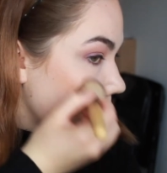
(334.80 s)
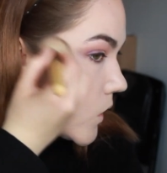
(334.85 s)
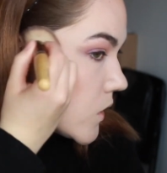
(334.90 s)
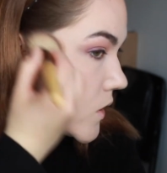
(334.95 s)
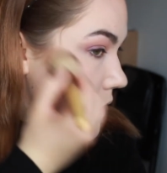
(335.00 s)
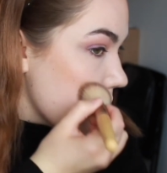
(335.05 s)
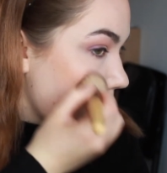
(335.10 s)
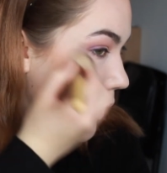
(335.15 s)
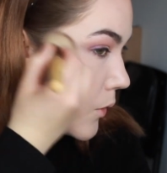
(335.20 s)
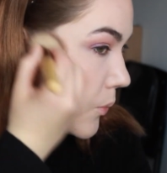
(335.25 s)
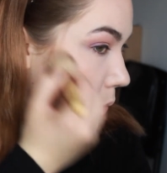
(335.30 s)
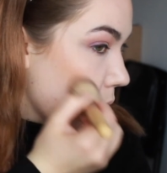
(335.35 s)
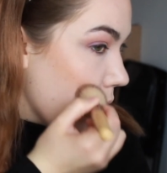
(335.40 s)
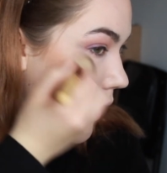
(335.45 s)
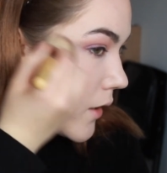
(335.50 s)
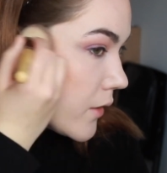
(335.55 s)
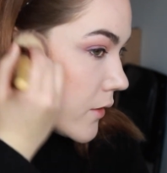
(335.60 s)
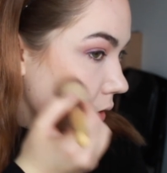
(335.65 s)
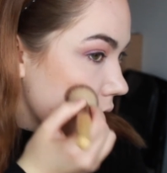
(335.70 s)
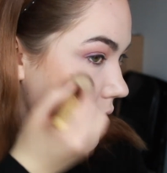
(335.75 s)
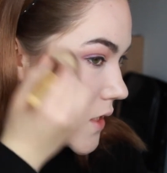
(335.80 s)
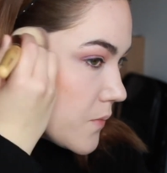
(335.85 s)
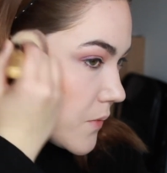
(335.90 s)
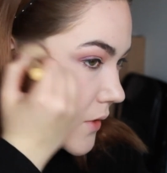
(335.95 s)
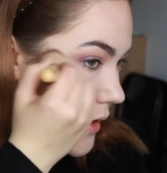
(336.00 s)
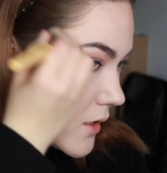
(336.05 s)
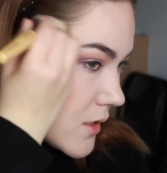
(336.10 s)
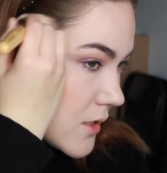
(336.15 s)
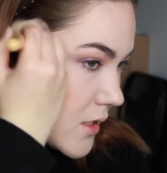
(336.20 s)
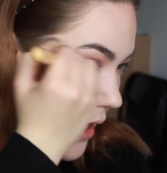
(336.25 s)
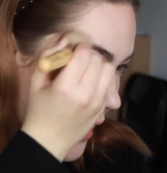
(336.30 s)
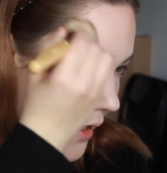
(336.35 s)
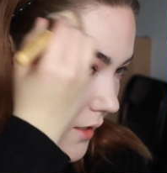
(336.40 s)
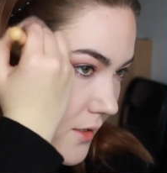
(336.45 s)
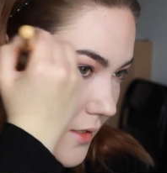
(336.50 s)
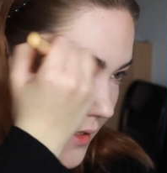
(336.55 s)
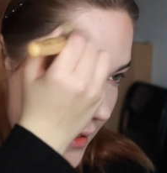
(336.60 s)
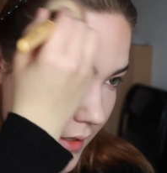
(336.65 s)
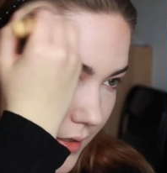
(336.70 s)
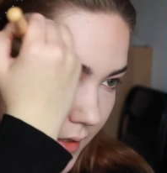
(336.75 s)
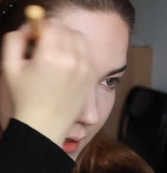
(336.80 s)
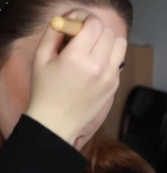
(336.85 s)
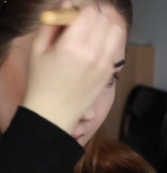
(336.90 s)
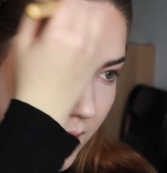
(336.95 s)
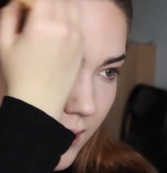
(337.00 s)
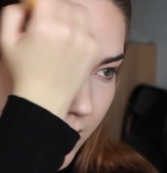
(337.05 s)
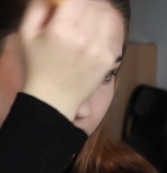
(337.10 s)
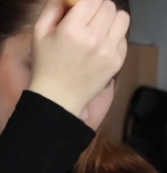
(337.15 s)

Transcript: to sell products, because honestly,